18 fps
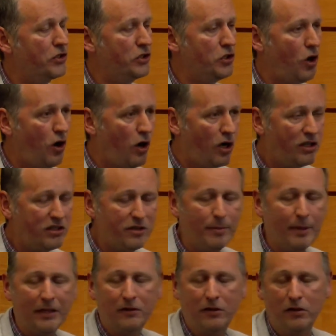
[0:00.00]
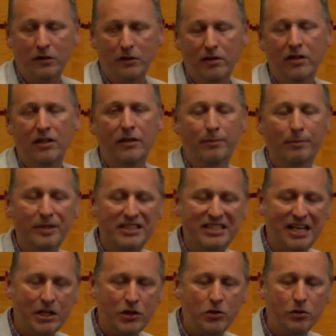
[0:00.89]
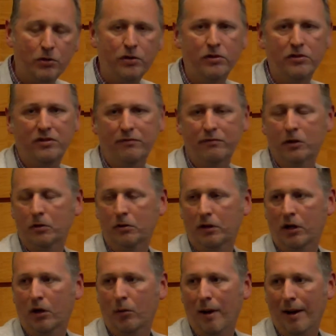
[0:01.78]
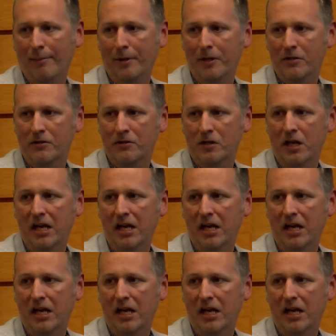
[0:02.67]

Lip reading: talks about the potential use of nuclear weapons